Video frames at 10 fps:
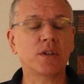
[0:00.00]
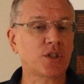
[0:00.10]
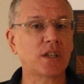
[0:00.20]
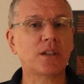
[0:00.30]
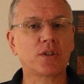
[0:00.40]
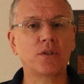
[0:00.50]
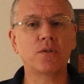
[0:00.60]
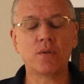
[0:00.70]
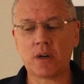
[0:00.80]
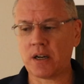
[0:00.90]
it's set
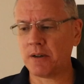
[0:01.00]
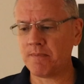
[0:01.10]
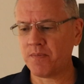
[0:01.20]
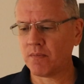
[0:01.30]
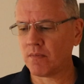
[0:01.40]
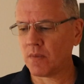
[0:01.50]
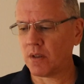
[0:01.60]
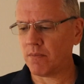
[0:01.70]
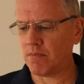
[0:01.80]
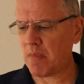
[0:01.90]
to
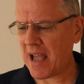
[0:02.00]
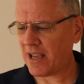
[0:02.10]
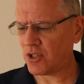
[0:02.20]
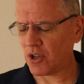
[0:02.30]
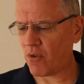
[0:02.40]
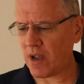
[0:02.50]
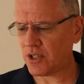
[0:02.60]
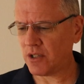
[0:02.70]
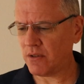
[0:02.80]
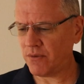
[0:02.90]
max
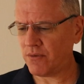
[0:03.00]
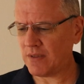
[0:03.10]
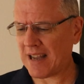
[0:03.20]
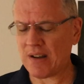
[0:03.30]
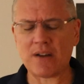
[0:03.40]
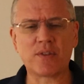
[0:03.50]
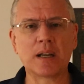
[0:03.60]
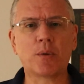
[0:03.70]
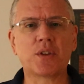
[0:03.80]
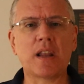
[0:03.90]
aggressive, I
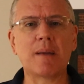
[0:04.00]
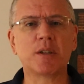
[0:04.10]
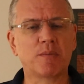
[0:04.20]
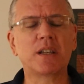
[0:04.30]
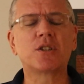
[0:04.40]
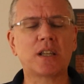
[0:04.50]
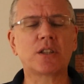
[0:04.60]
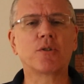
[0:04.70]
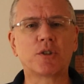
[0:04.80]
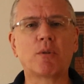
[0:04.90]
forget what the name is, but it's
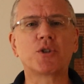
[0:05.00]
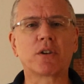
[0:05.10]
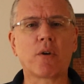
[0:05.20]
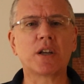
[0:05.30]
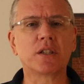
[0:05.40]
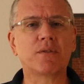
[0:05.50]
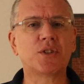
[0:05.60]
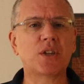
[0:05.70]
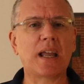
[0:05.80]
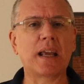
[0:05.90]
set to its most aggressive
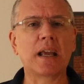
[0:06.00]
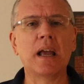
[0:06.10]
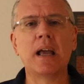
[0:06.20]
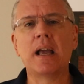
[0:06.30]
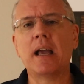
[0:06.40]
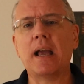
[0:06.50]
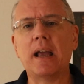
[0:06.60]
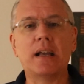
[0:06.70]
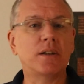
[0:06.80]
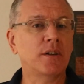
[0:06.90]
setting,
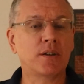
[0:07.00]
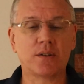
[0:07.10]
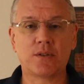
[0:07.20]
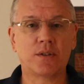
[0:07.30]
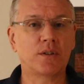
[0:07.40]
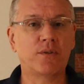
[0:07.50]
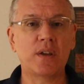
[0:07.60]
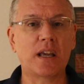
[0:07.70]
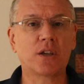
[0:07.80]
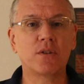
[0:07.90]
and The
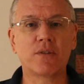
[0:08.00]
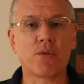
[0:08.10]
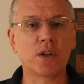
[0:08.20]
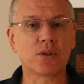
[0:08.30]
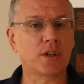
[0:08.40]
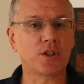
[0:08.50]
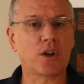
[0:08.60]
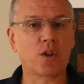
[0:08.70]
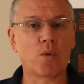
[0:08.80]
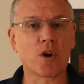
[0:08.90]
VAQ differential does
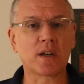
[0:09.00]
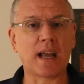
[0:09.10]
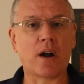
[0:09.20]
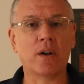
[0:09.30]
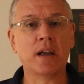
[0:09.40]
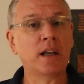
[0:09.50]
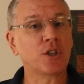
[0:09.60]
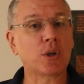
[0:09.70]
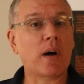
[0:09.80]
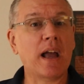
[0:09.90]
all the work now,
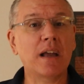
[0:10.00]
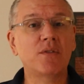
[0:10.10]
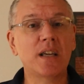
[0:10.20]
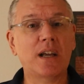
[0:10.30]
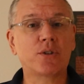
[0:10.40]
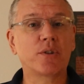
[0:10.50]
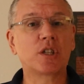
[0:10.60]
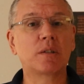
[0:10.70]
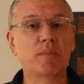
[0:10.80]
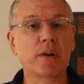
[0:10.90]
so I have yet to
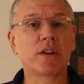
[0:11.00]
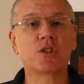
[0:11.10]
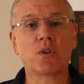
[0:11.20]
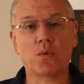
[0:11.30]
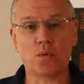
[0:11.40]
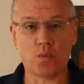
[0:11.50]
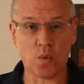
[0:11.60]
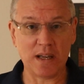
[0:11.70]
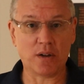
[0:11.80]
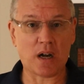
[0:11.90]
experience
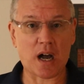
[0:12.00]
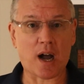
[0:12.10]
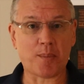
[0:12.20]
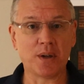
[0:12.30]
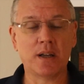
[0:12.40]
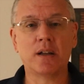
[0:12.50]
wheel hop.